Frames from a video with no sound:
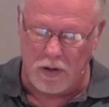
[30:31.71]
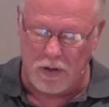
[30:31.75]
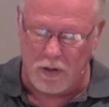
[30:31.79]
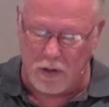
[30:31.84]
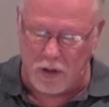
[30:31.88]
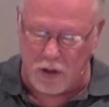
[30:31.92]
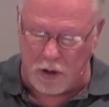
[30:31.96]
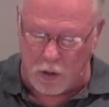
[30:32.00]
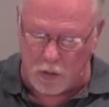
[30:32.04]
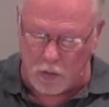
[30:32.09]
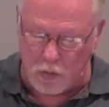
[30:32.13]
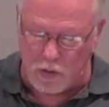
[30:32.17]

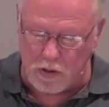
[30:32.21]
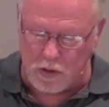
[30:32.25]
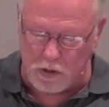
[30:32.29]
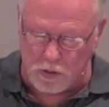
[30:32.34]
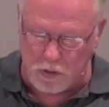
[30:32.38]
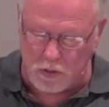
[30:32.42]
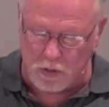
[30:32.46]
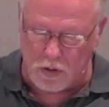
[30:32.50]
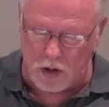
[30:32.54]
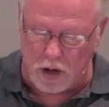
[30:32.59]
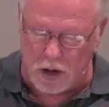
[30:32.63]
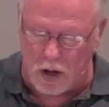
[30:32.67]
the only
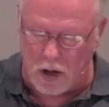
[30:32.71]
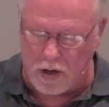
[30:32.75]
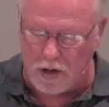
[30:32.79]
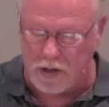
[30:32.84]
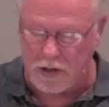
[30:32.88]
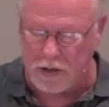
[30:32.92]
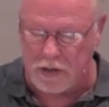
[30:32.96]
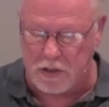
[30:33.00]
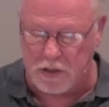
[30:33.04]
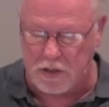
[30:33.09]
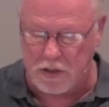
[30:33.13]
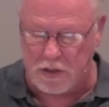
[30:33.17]
true God,
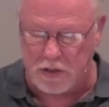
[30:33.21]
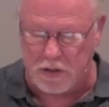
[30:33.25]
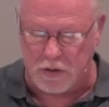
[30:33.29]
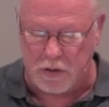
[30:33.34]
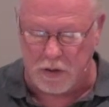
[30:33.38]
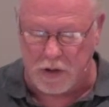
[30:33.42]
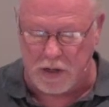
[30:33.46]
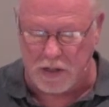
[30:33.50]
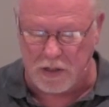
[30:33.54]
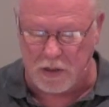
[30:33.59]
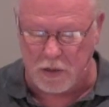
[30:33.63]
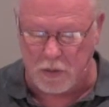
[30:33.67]
and Jesus
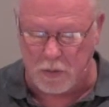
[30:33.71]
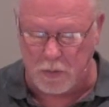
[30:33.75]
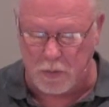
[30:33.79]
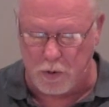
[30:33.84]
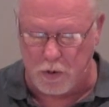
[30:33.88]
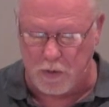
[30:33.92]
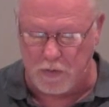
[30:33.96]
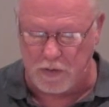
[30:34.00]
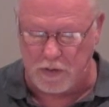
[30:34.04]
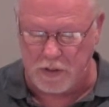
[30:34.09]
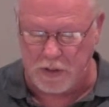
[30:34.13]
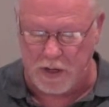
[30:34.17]
Christ whom
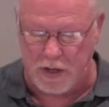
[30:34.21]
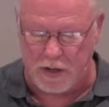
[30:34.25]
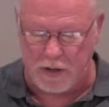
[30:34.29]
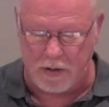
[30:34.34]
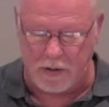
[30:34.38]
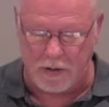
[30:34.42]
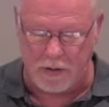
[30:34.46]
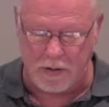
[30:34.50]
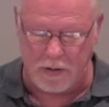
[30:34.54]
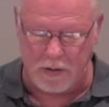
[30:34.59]
you have sent.